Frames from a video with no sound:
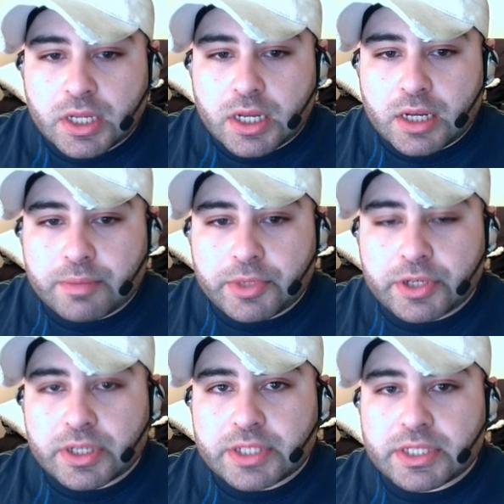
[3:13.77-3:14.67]
But
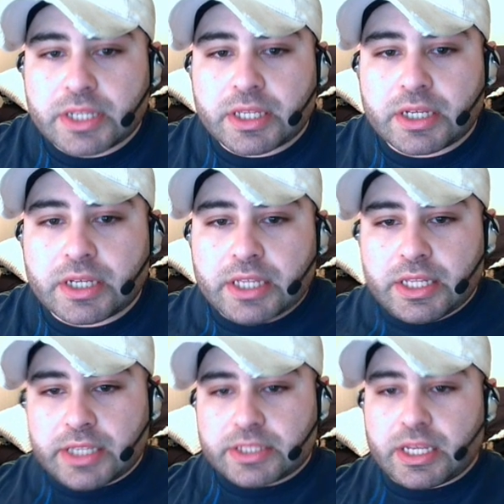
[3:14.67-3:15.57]
you're going to see that
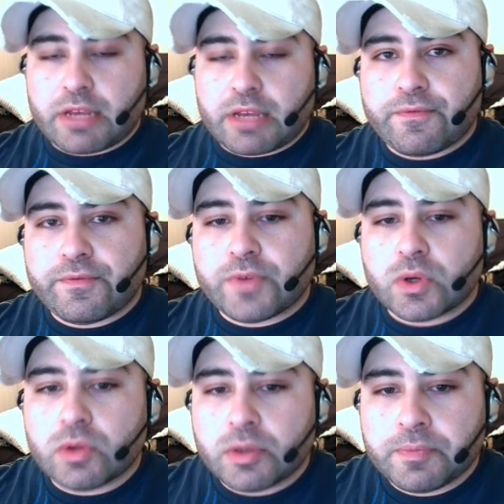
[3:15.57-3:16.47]
it is a
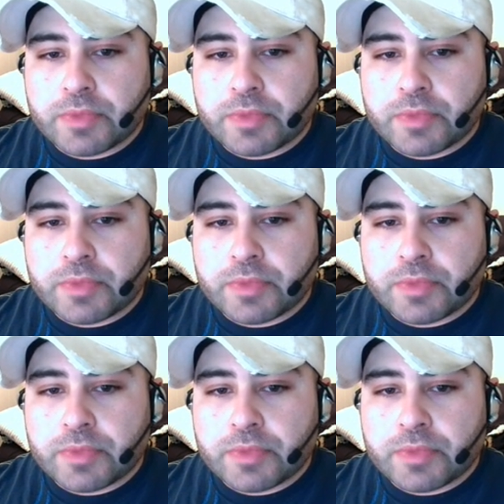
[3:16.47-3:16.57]
full